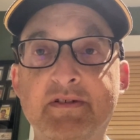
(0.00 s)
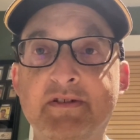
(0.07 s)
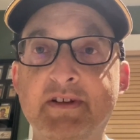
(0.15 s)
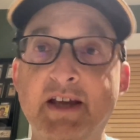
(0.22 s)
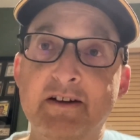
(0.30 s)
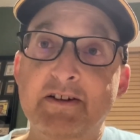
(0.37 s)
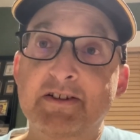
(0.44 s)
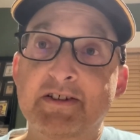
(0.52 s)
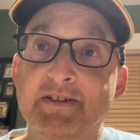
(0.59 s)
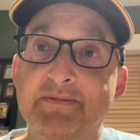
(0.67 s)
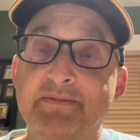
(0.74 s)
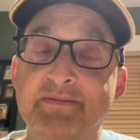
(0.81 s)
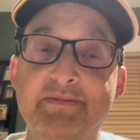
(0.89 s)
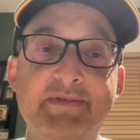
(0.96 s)
care to
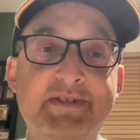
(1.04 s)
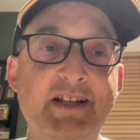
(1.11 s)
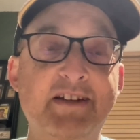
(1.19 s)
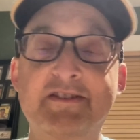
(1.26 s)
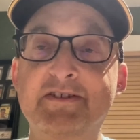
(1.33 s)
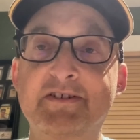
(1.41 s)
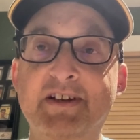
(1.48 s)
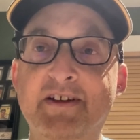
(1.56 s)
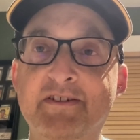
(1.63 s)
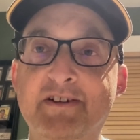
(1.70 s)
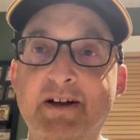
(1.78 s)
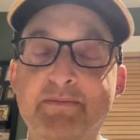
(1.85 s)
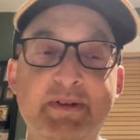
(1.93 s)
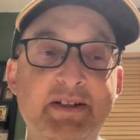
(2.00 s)
send to another
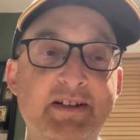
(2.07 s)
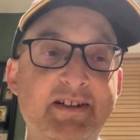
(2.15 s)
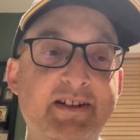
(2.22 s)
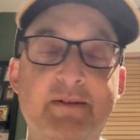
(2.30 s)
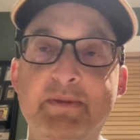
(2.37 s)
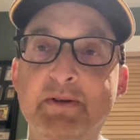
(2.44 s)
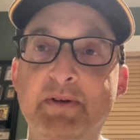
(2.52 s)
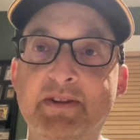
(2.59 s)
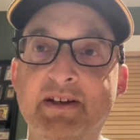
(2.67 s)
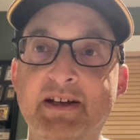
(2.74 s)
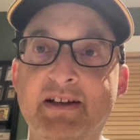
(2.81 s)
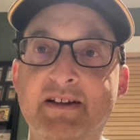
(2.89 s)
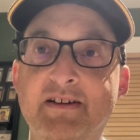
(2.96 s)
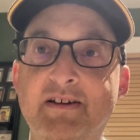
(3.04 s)
company to tell me what
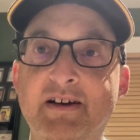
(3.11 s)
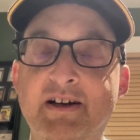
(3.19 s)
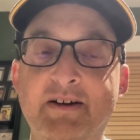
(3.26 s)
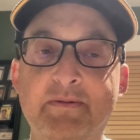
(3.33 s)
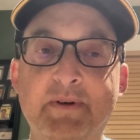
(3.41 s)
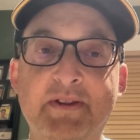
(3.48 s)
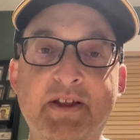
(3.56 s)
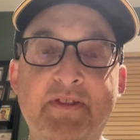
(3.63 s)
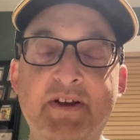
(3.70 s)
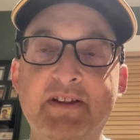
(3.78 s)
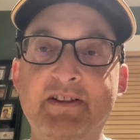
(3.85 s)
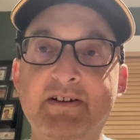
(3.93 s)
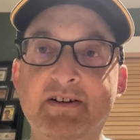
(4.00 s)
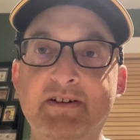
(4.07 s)
they
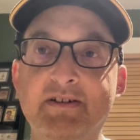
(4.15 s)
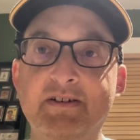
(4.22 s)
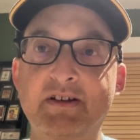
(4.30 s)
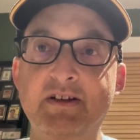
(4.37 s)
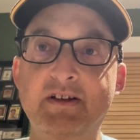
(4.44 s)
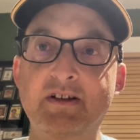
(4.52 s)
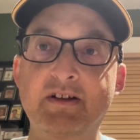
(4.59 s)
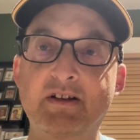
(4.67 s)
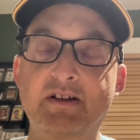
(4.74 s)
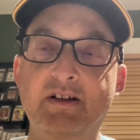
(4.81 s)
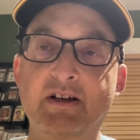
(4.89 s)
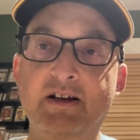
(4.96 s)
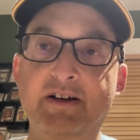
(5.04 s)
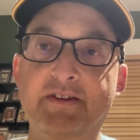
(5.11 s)
think their
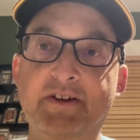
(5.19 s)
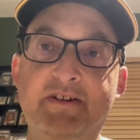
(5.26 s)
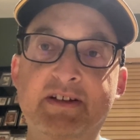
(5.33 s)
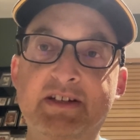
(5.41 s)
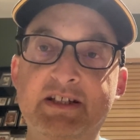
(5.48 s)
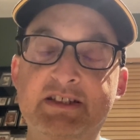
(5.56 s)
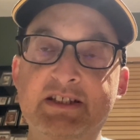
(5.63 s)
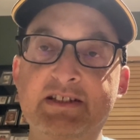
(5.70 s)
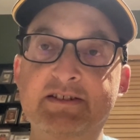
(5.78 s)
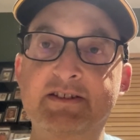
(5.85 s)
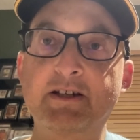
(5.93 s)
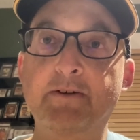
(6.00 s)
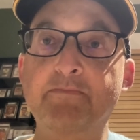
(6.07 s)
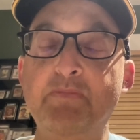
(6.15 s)
condition is.
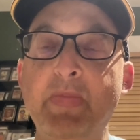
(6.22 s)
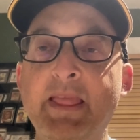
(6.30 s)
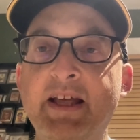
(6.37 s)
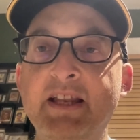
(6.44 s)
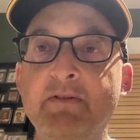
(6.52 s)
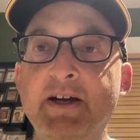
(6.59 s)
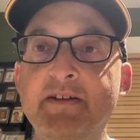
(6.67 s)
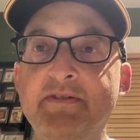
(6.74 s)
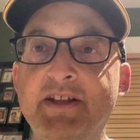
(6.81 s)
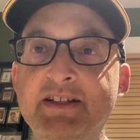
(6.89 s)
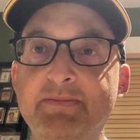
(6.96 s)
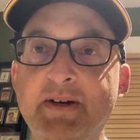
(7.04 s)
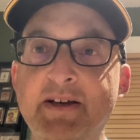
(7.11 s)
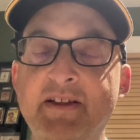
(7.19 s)
So anyway,
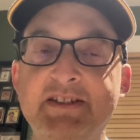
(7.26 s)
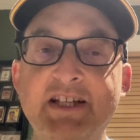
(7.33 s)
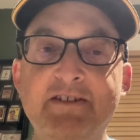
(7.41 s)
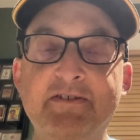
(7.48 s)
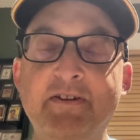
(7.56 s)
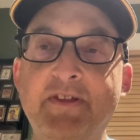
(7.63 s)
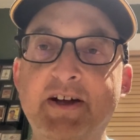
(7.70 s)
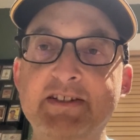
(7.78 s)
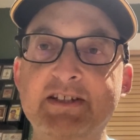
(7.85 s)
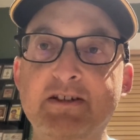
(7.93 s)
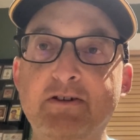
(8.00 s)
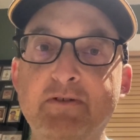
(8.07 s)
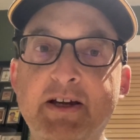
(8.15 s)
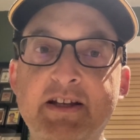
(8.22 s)
that's my general thoughts
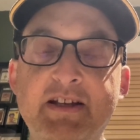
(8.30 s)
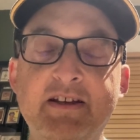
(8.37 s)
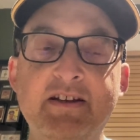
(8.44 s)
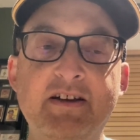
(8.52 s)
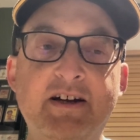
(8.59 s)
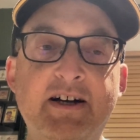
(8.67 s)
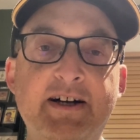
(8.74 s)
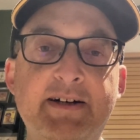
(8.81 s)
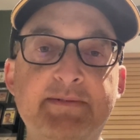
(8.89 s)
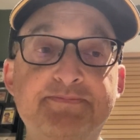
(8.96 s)
on grading. I